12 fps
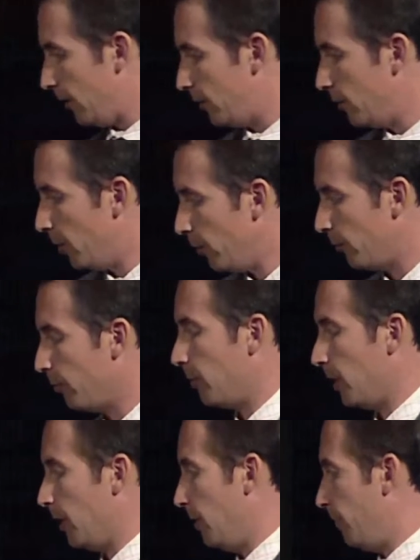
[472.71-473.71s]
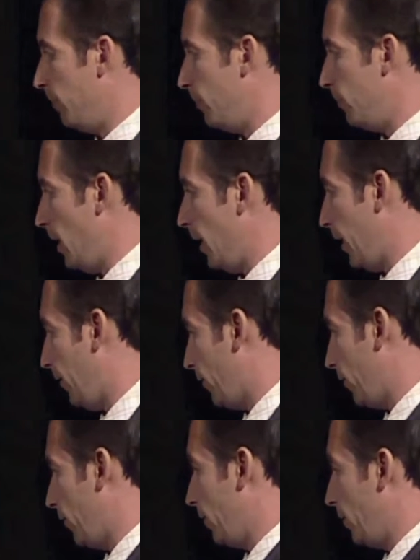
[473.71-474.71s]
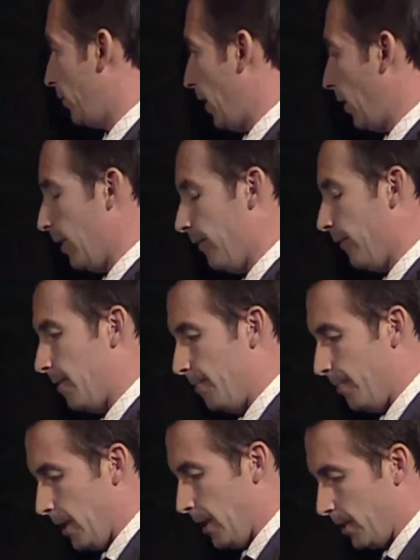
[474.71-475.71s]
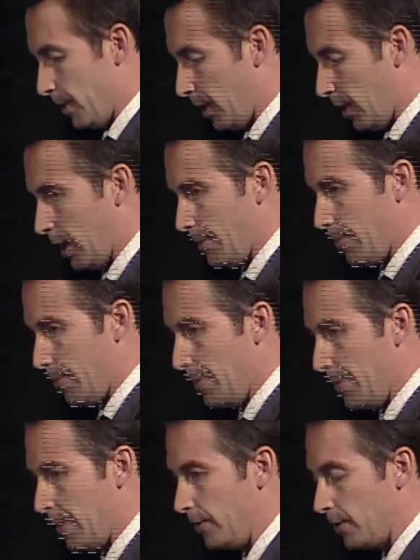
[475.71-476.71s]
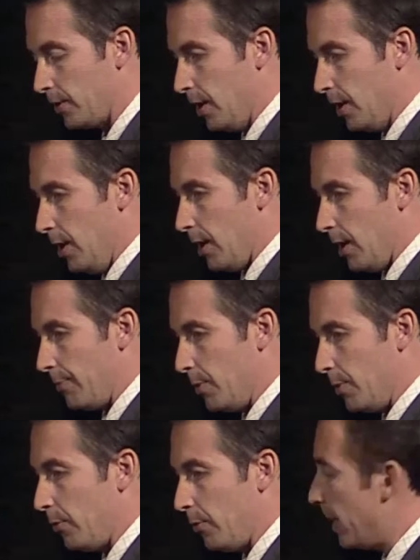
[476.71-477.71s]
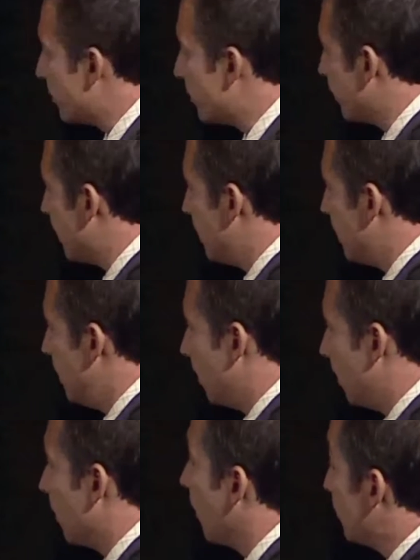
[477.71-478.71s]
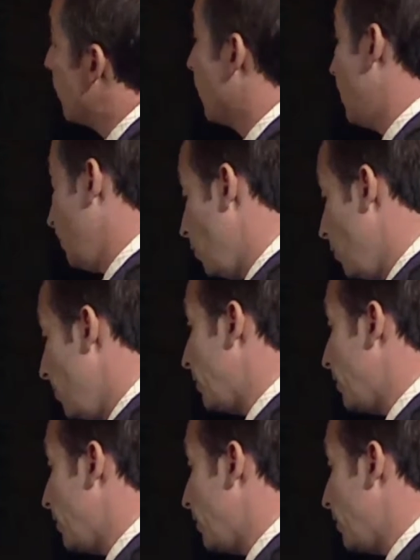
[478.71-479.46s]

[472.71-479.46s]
you guys. You both, and I guess this is a good segue from talking about payments, you both mentioned that, or actually, Rahul, you